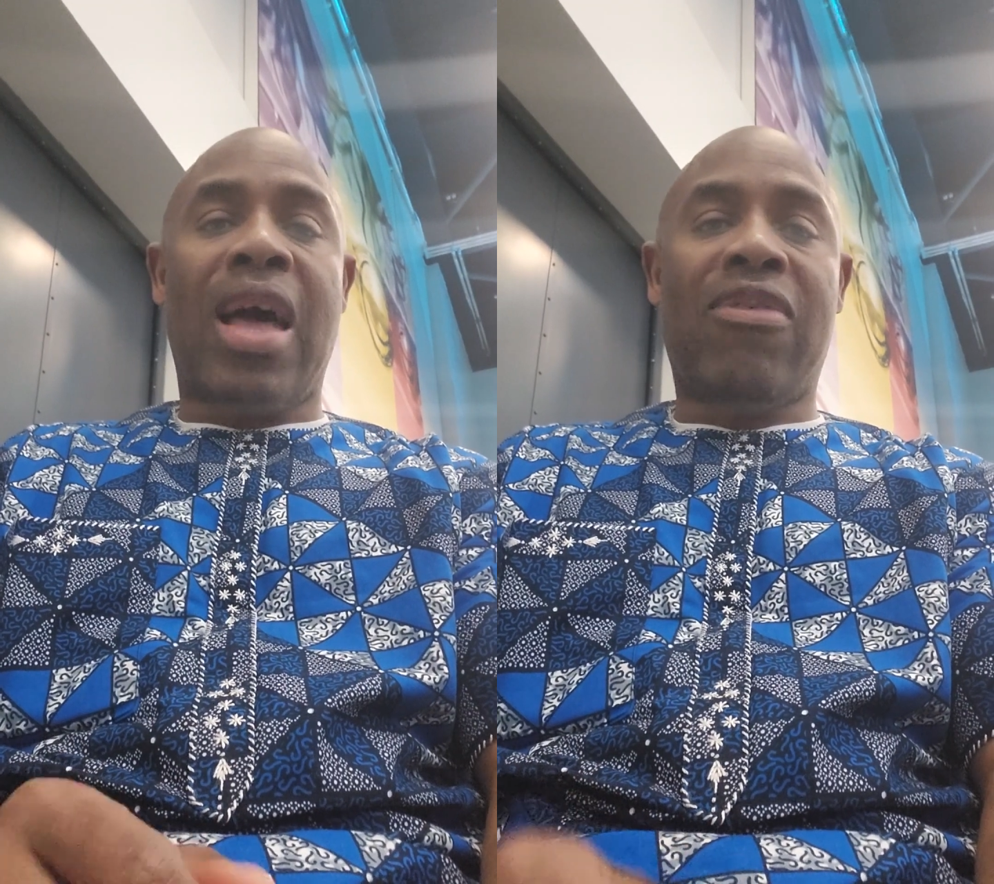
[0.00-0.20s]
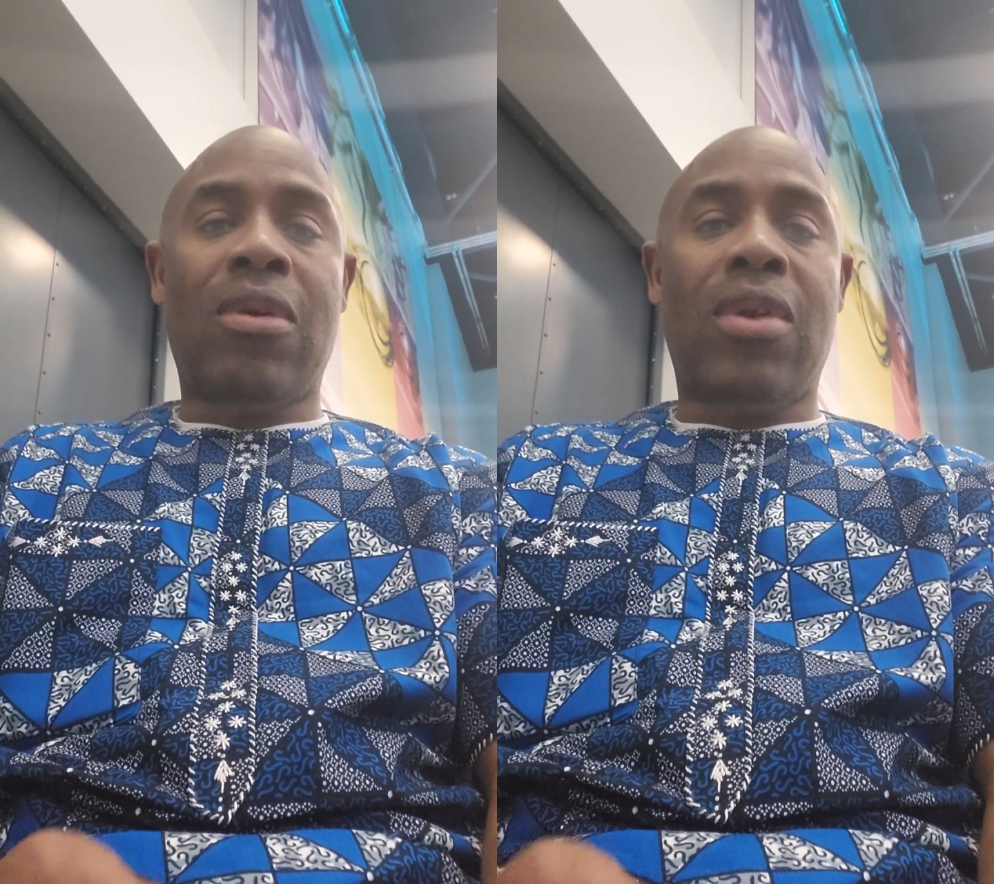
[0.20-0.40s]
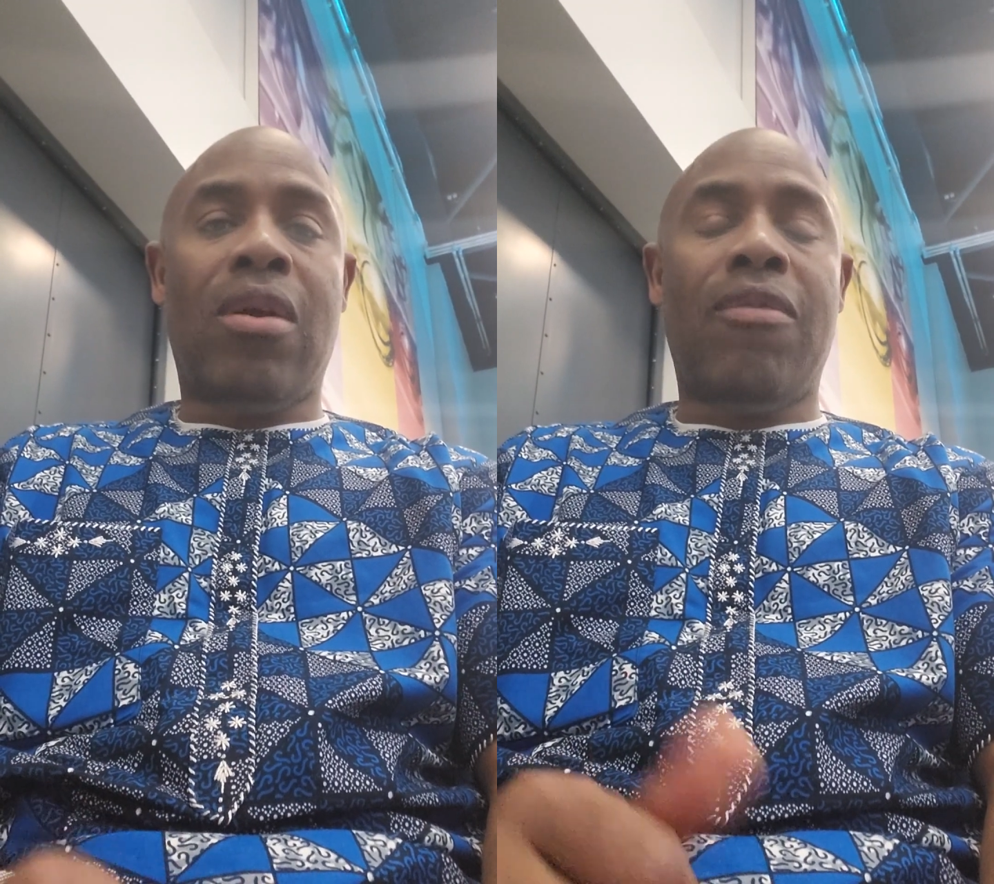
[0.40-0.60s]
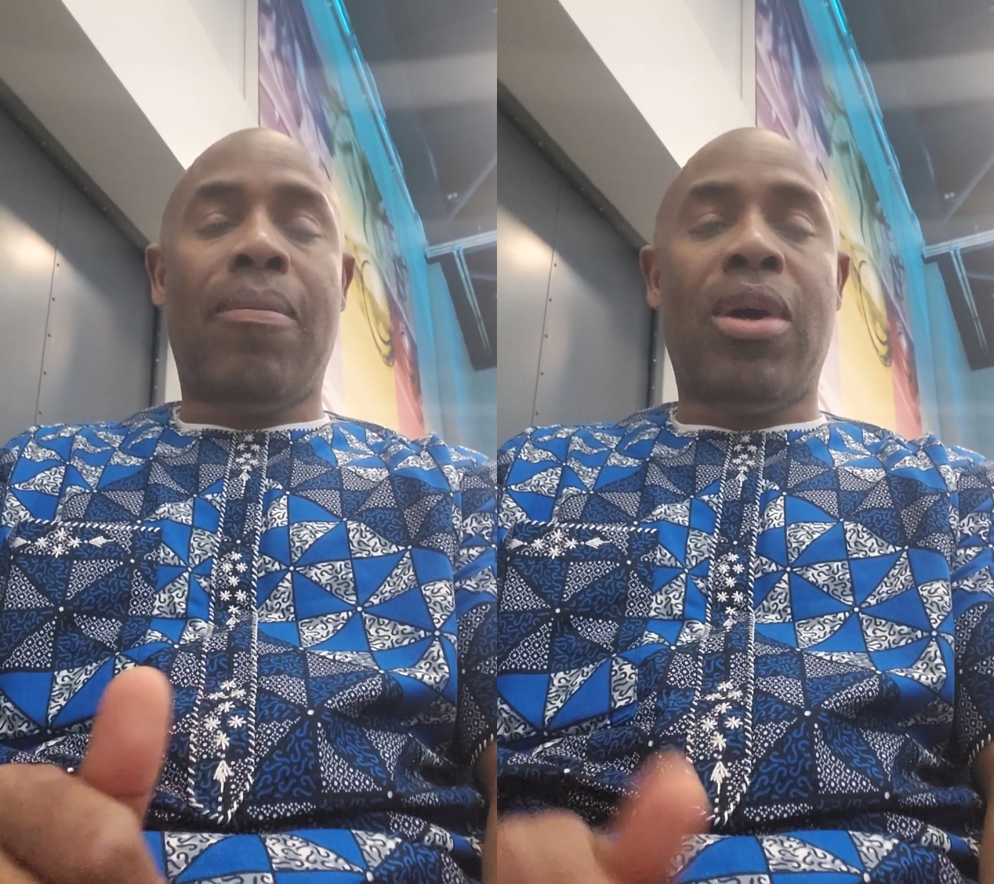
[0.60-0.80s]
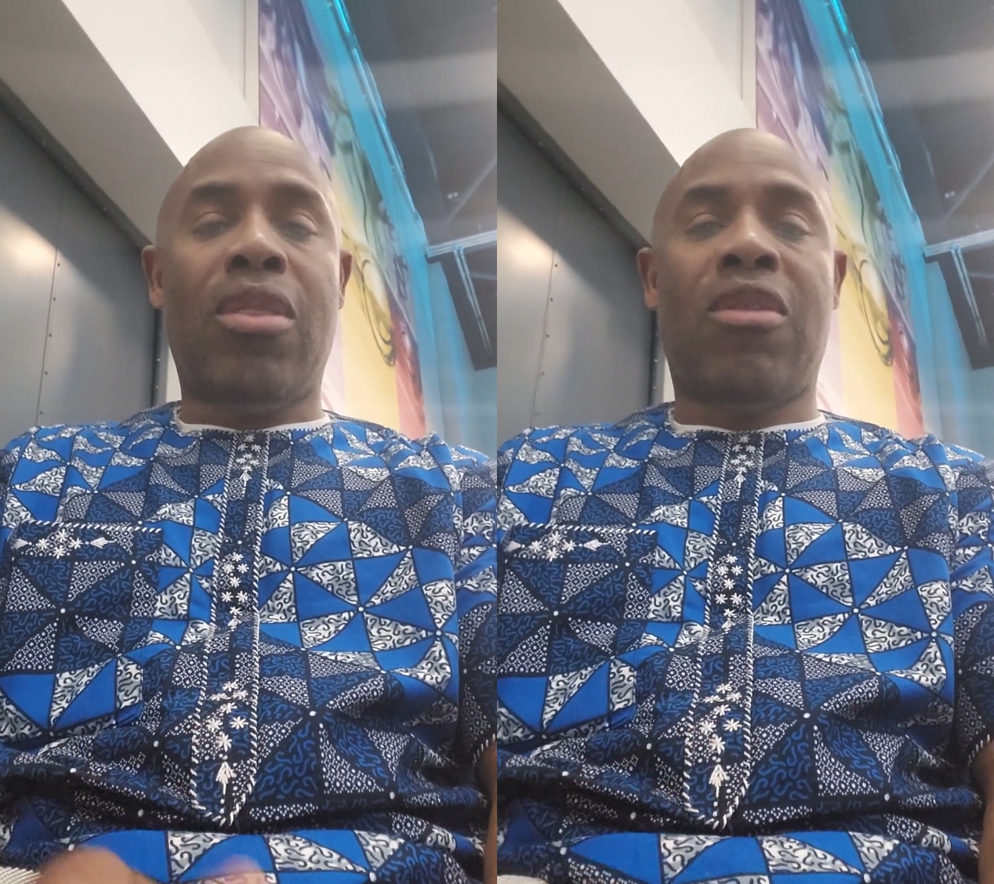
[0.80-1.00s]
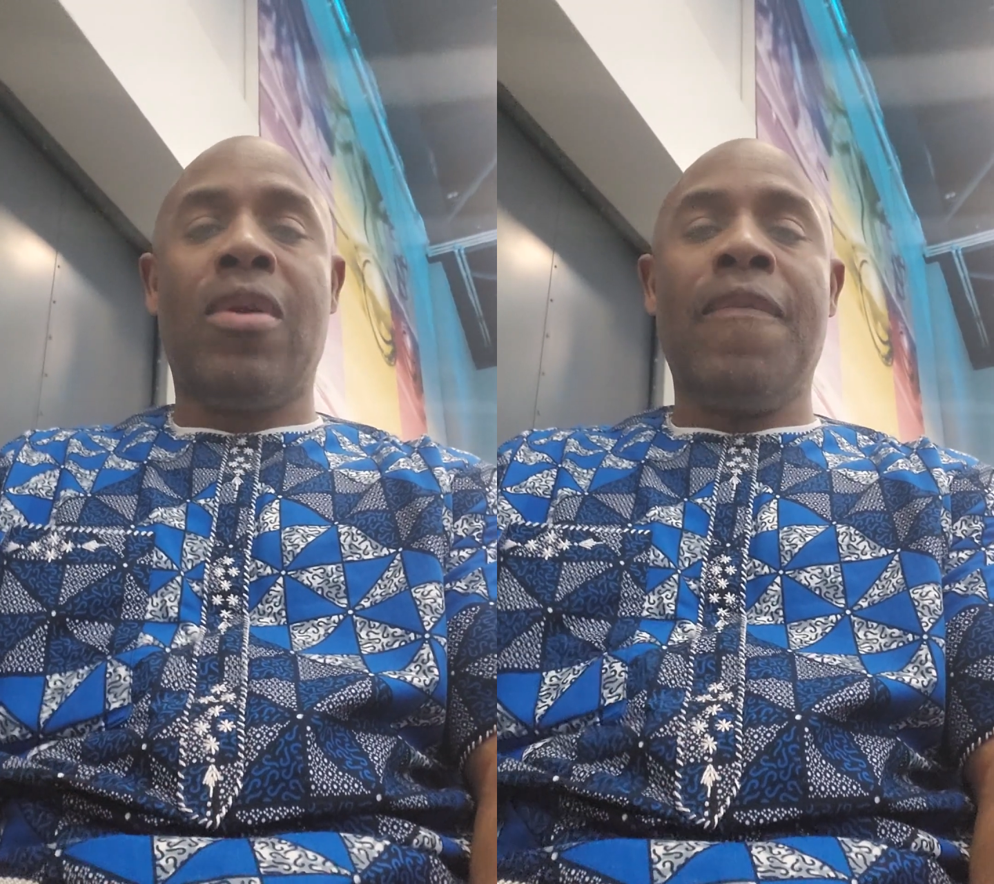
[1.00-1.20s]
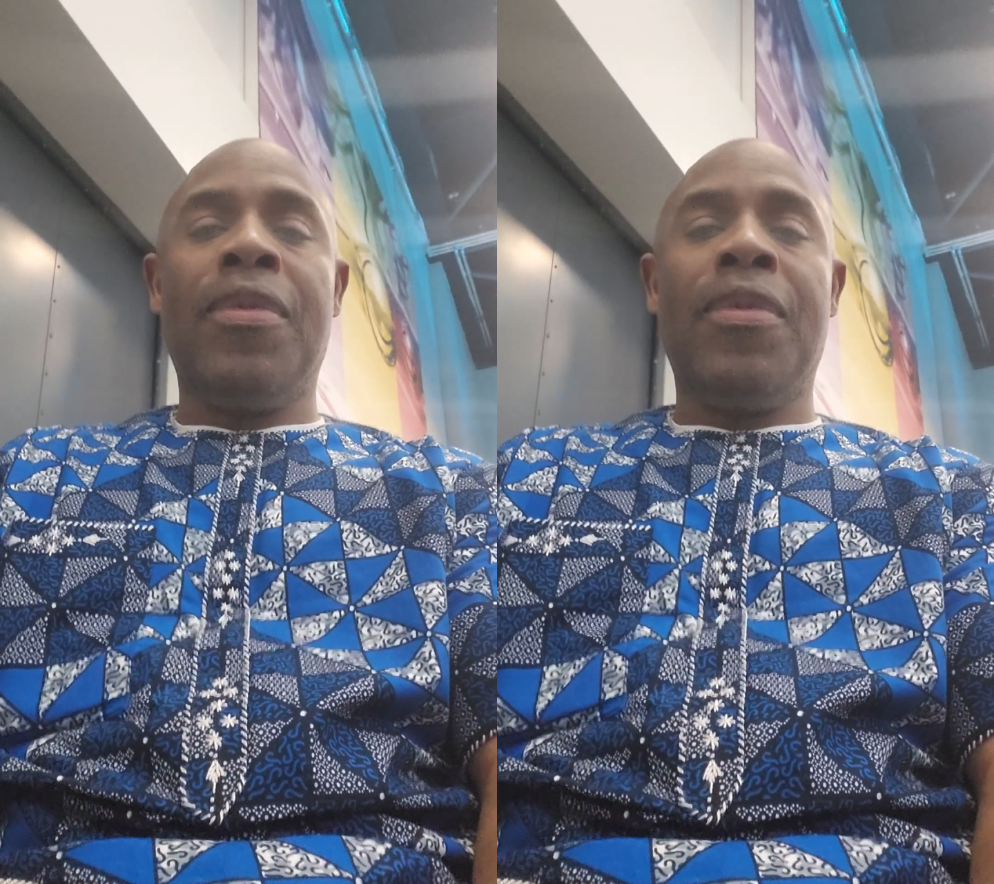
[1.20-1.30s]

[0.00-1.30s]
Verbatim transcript: last Sunday of the month.